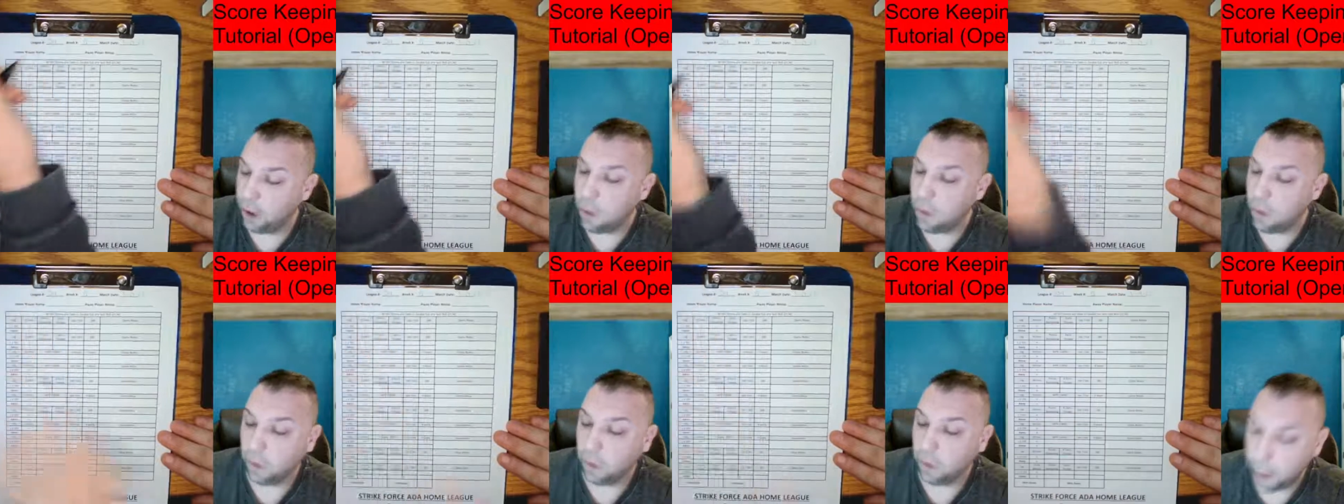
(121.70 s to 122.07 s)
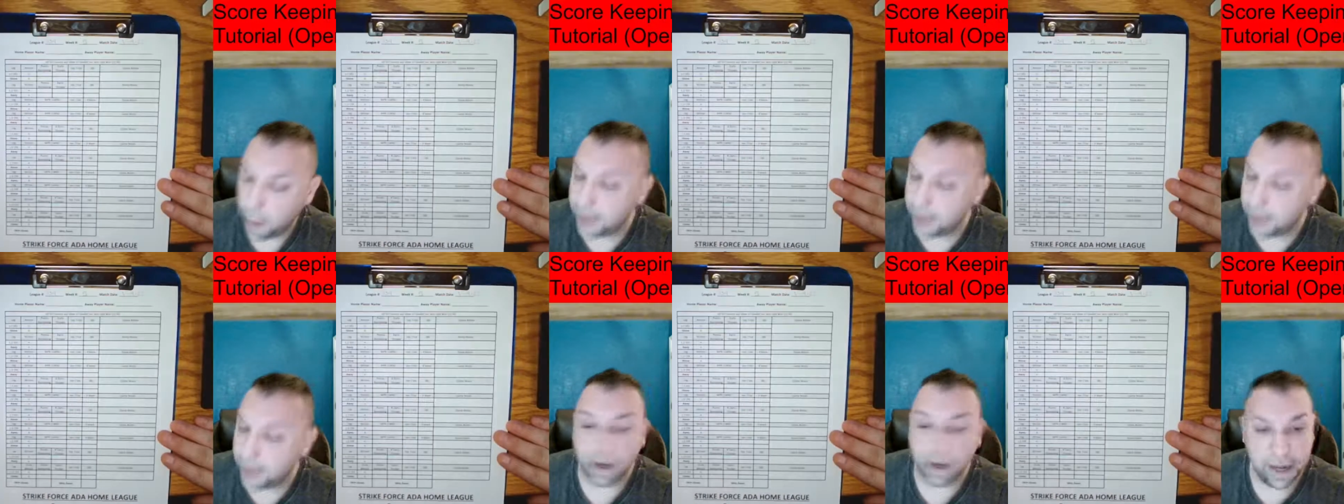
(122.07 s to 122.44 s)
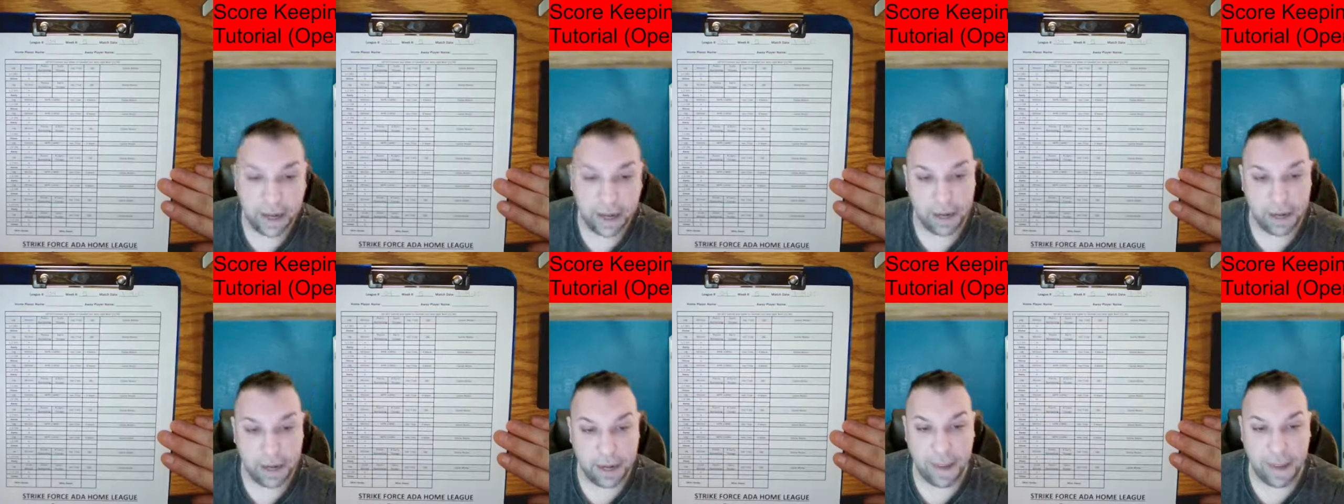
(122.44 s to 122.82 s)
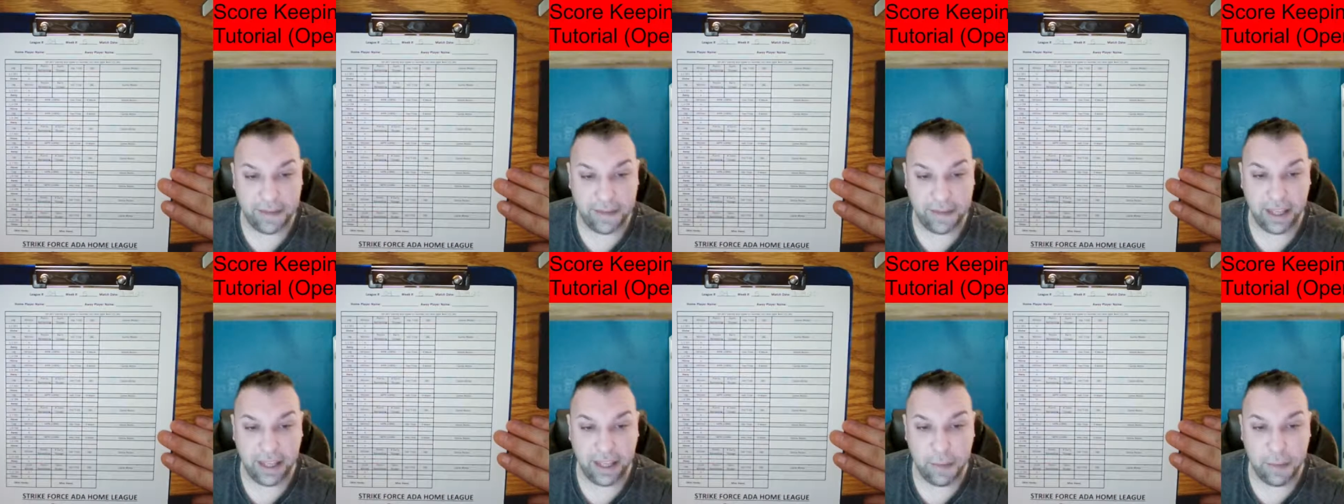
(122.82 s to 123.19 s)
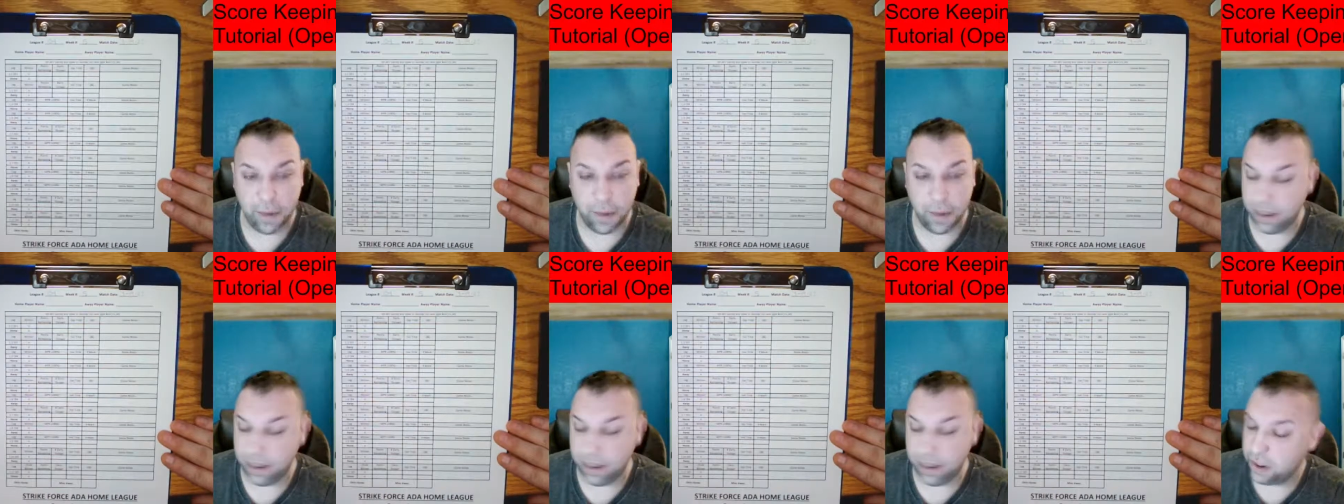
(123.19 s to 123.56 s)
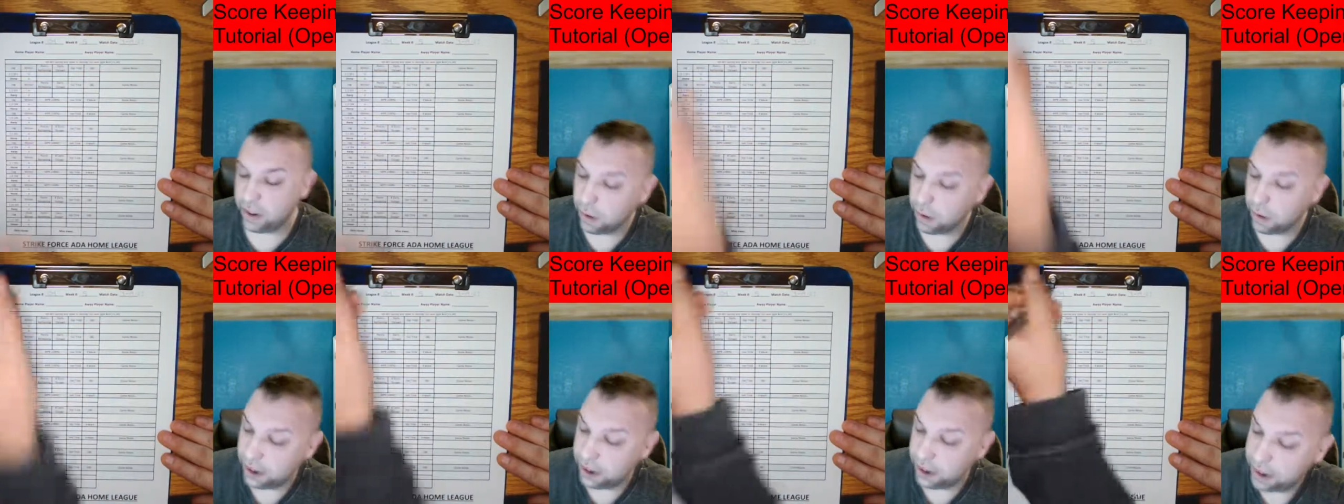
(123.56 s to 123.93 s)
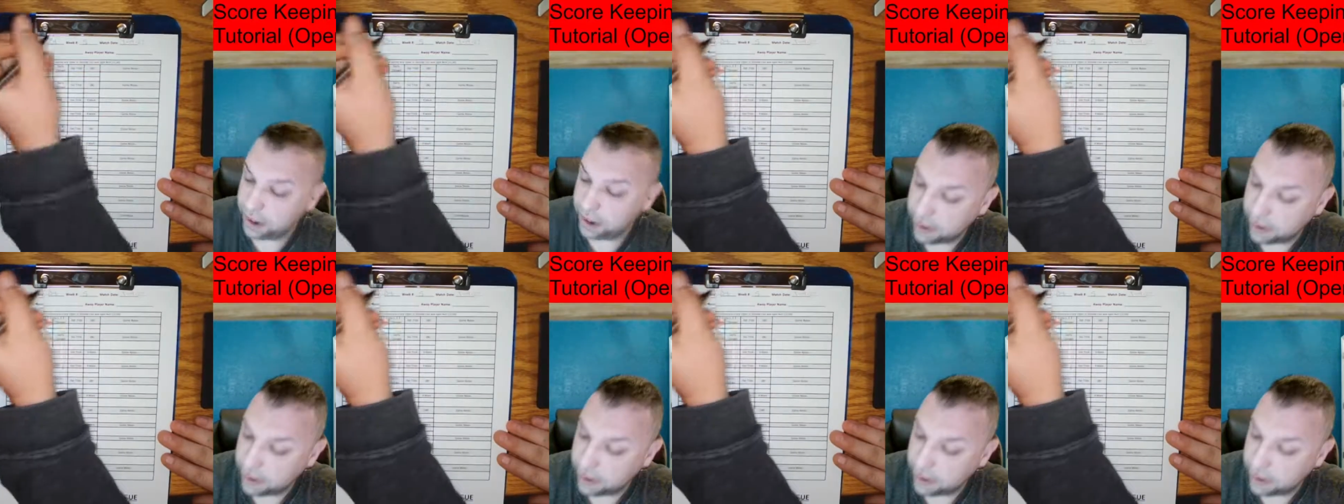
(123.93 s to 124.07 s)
or away, you're going to end up having to keep one of these score sheets.